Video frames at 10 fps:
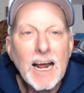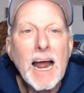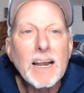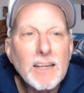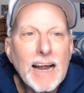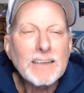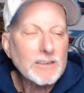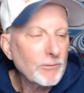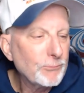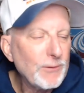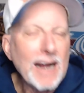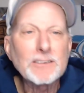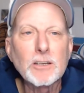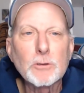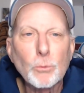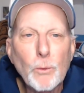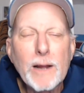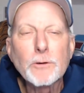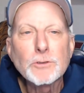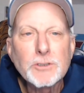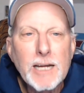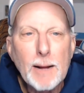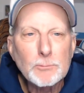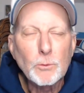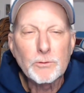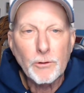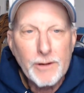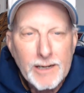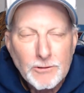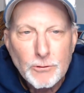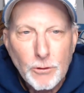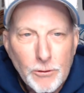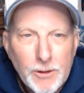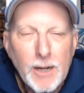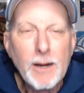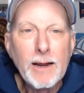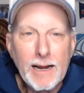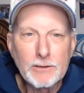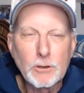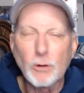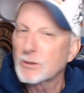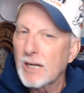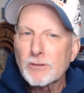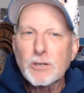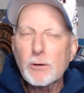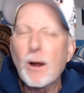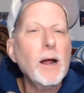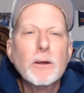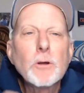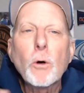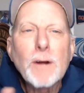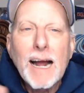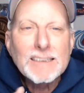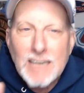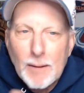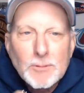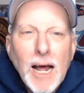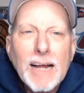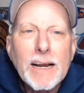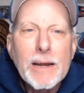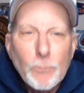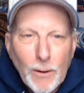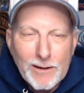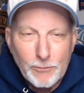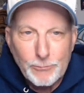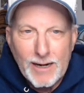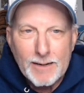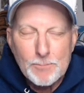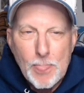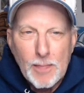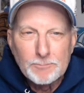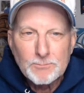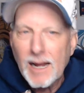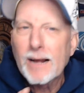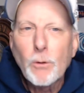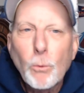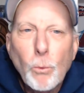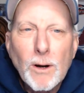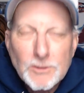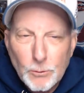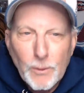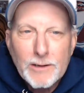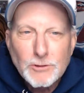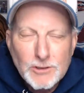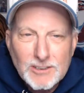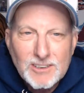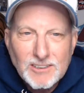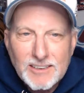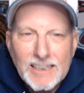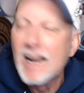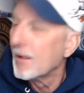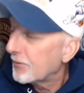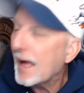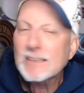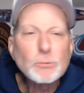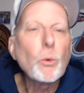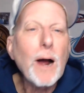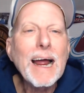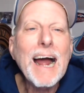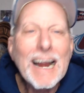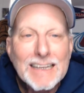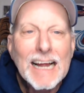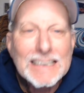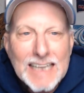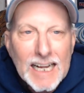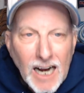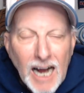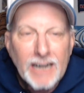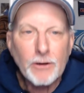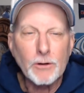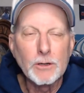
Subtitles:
I like the fact that the Raiders kept with their interim head coach. And I'll tell you why. No, guys, I'm not a Raider fan. I don't want the Raiders to succeed. That's why I'd like that hire.